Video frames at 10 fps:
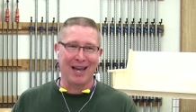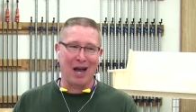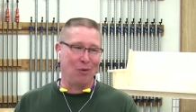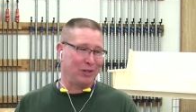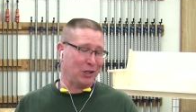
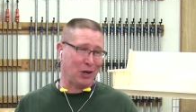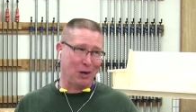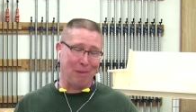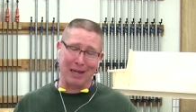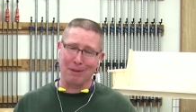I wished I could
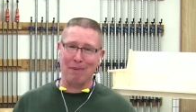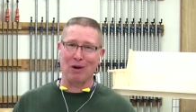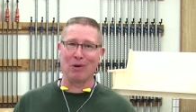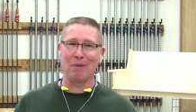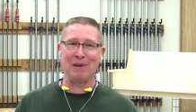have bought the
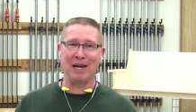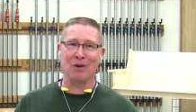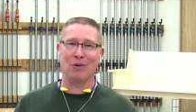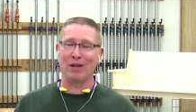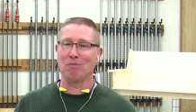big one to
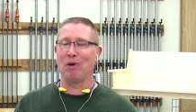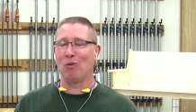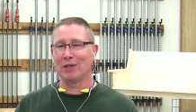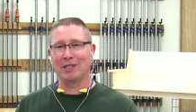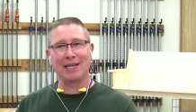begin with, but
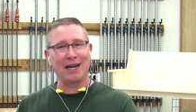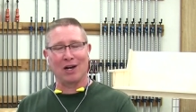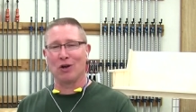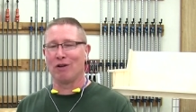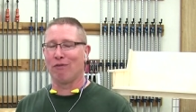once again, I
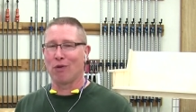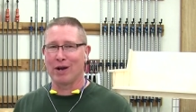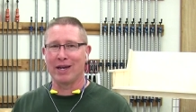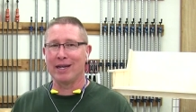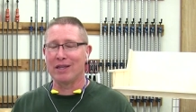couldn't
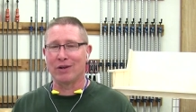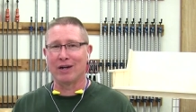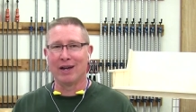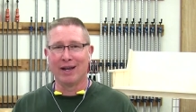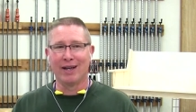afford it either.
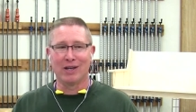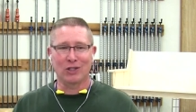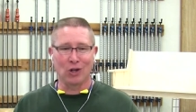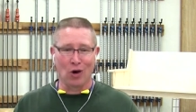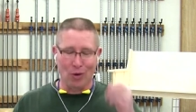
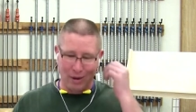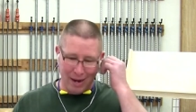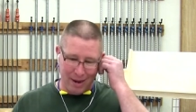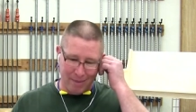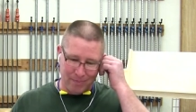So,
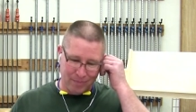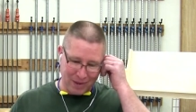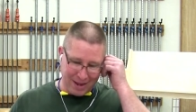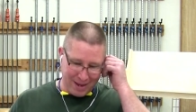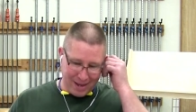um,
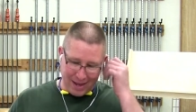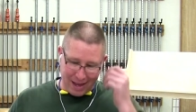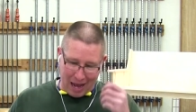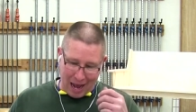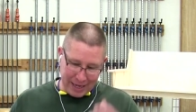
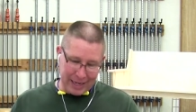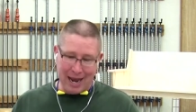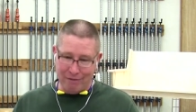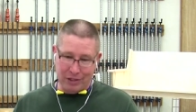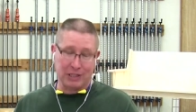I
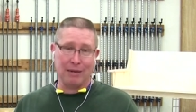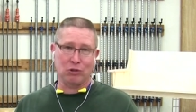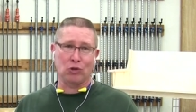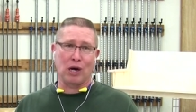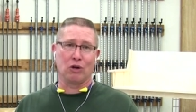have the same
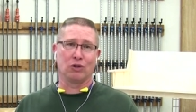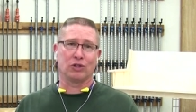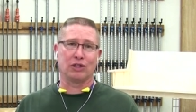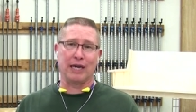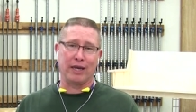
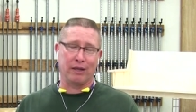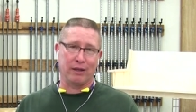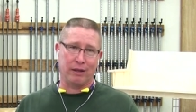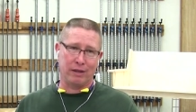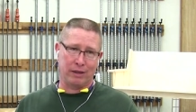struggles that
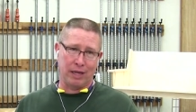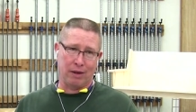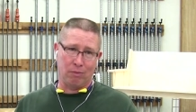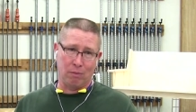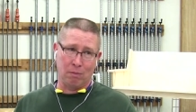
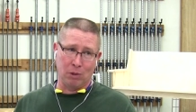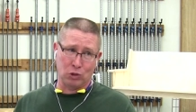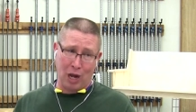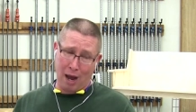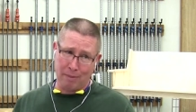that
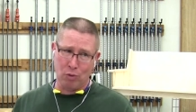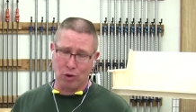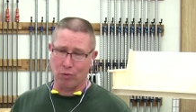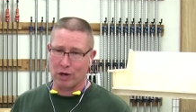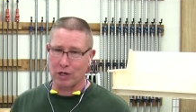most hobby
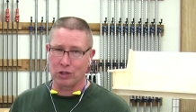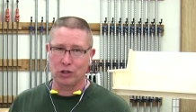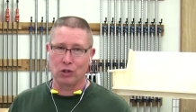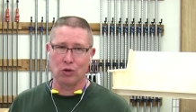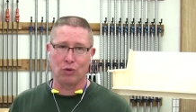woodworkers
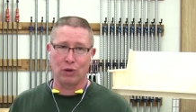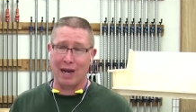do.